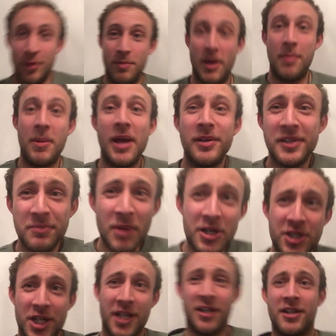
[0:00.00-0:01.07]
bit about
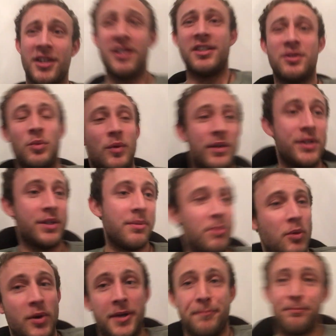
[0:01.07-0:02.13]
smudging, because what's the
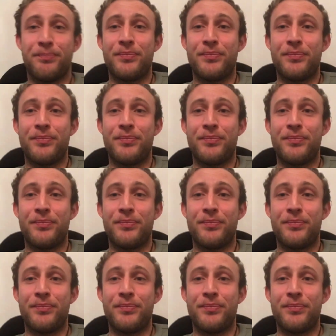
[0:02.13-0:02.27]
point?